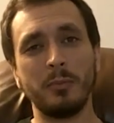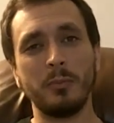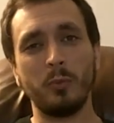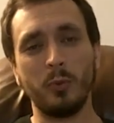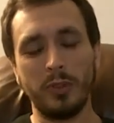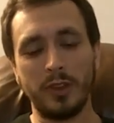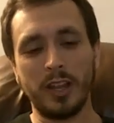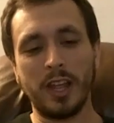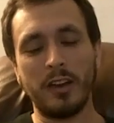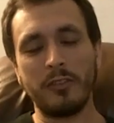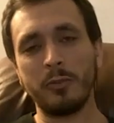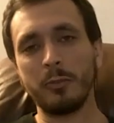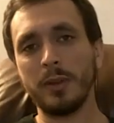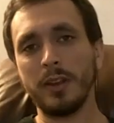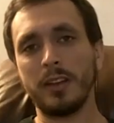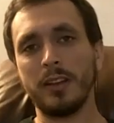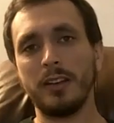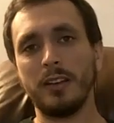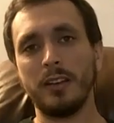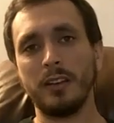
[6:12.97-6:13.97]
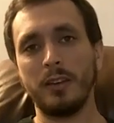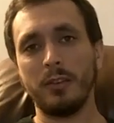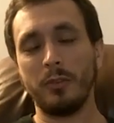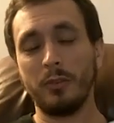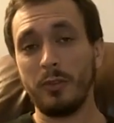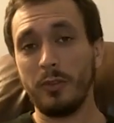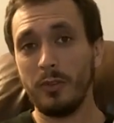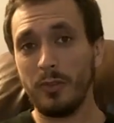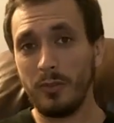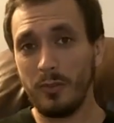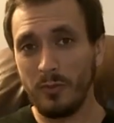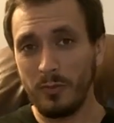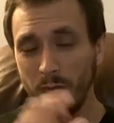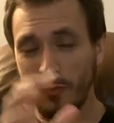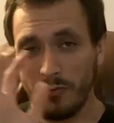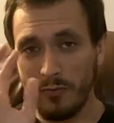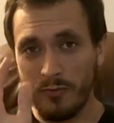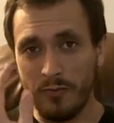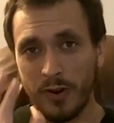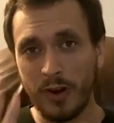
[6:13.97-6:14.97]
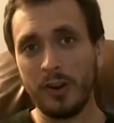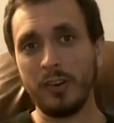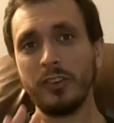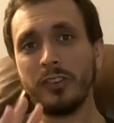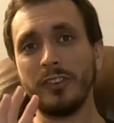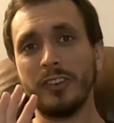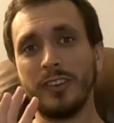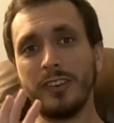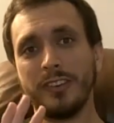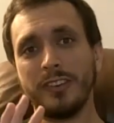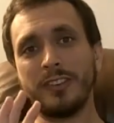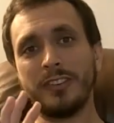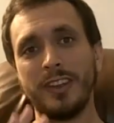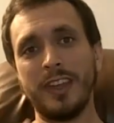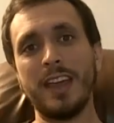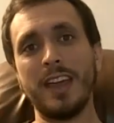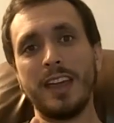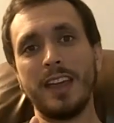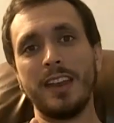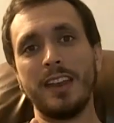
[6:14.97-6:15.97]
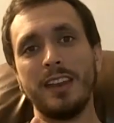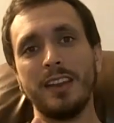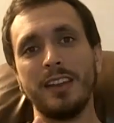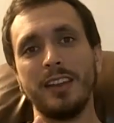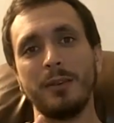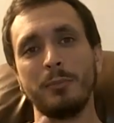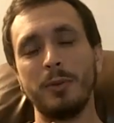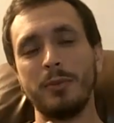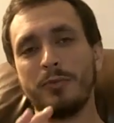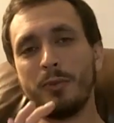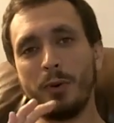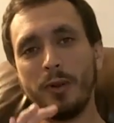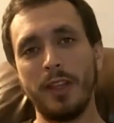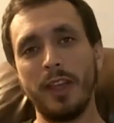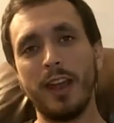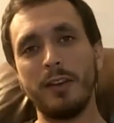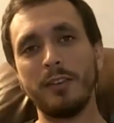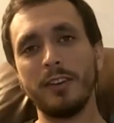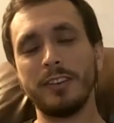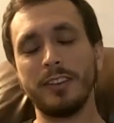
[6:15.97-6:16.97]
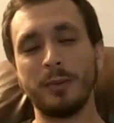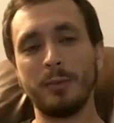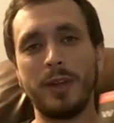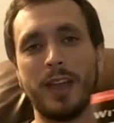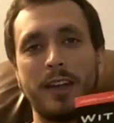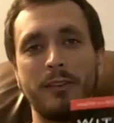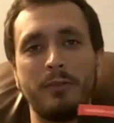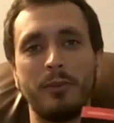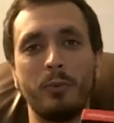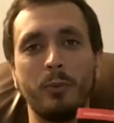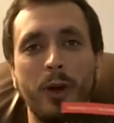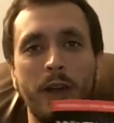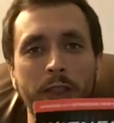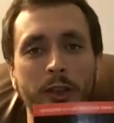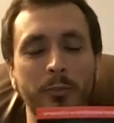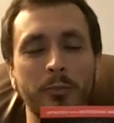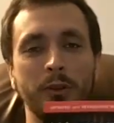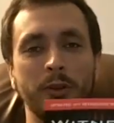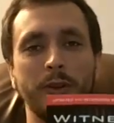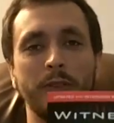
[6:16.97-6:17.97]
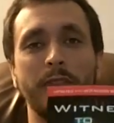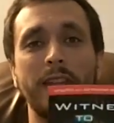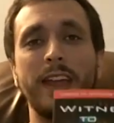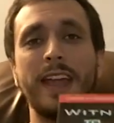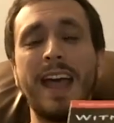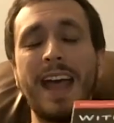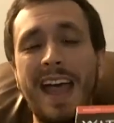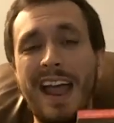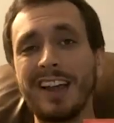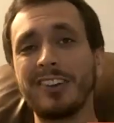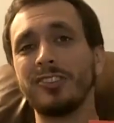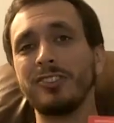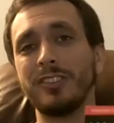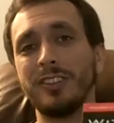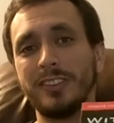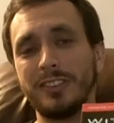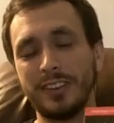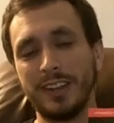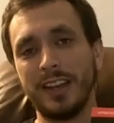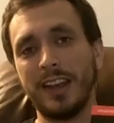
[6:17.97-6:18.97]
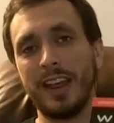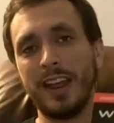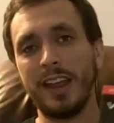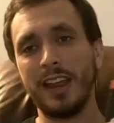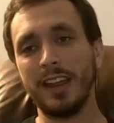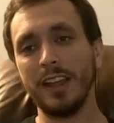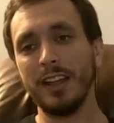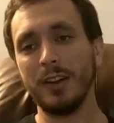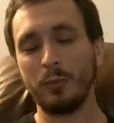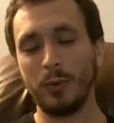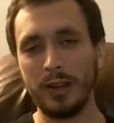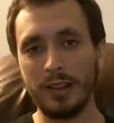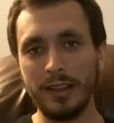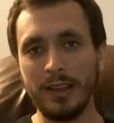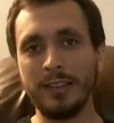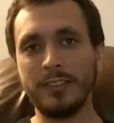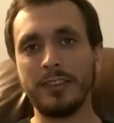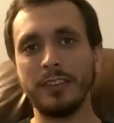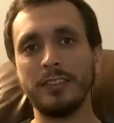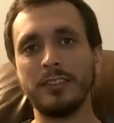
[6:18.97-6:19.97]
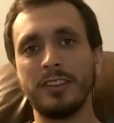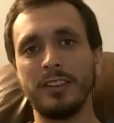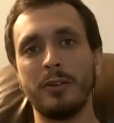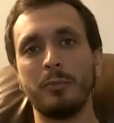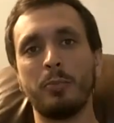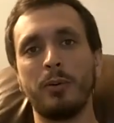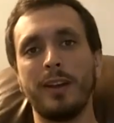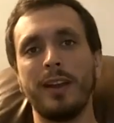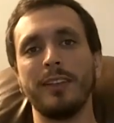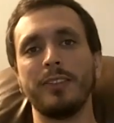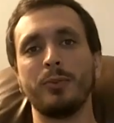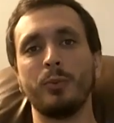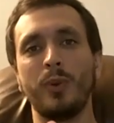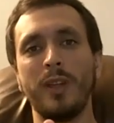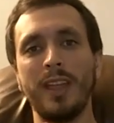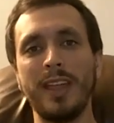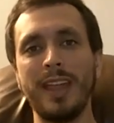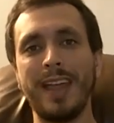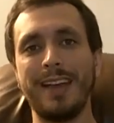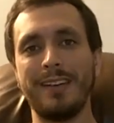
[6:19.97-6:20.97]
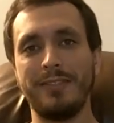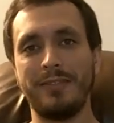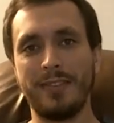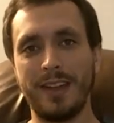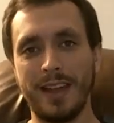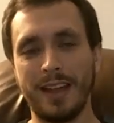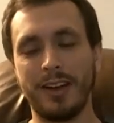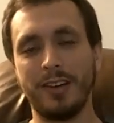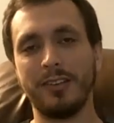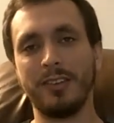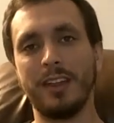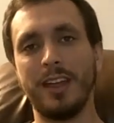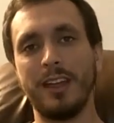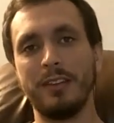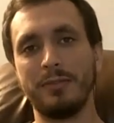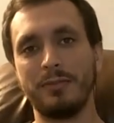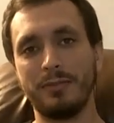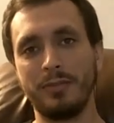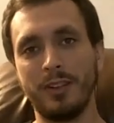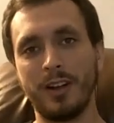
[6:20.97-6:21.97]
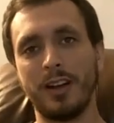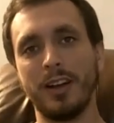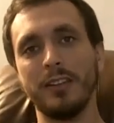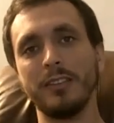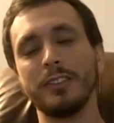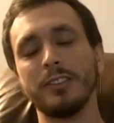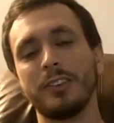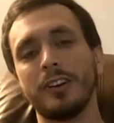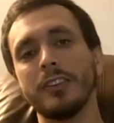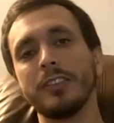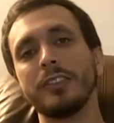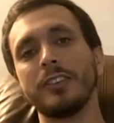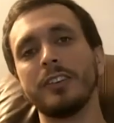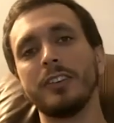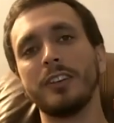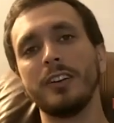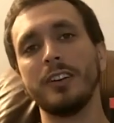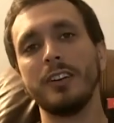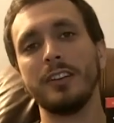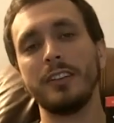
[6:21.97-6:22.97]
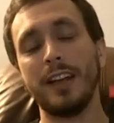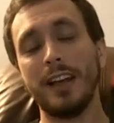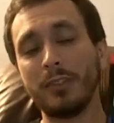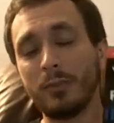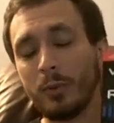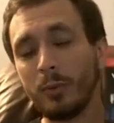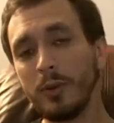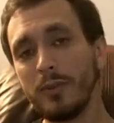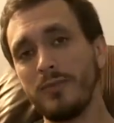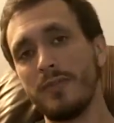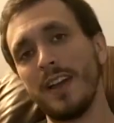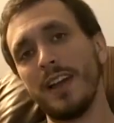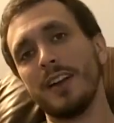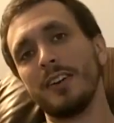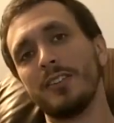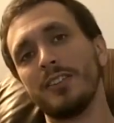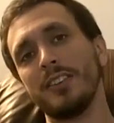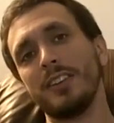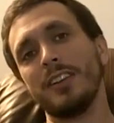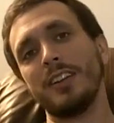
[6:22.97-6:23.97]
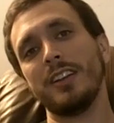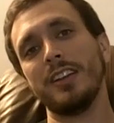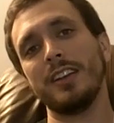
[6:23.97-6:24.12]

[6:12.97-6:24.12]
when the government first said, before they ever said we have a weather balloon, they actually said, hey, release this to the press. We have found a flying saucer. That's what we found.